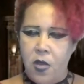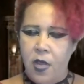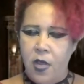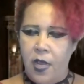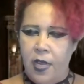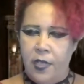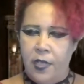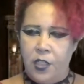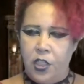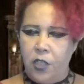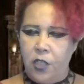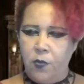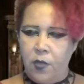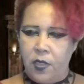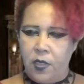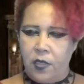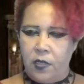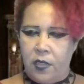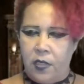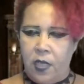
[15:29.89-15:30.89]
and she was
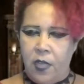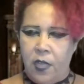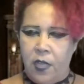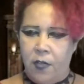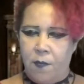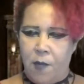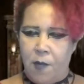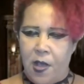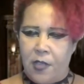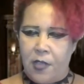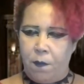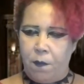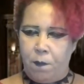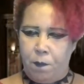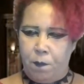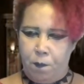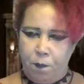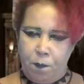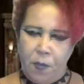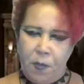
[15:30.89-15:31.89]
stunned by the
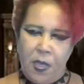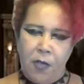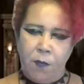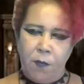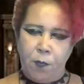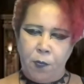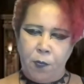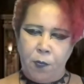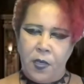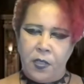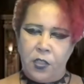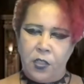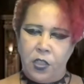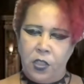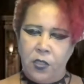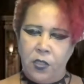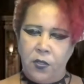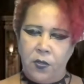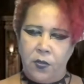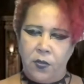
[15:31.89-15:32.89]
pinprick
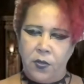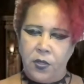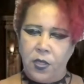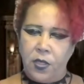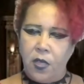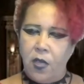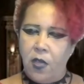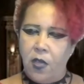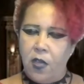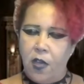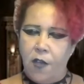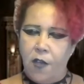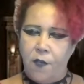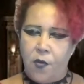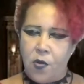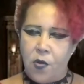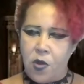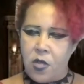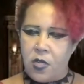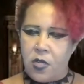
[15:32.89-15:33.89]
chills of
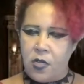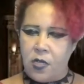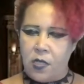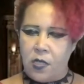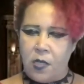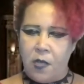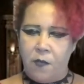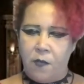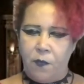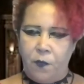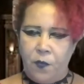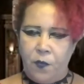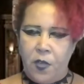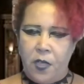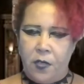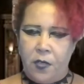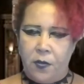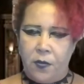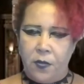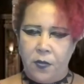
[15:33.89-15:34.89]
her ungloved
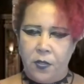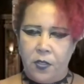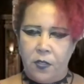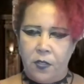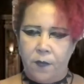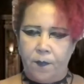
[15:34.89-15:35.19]
fingers.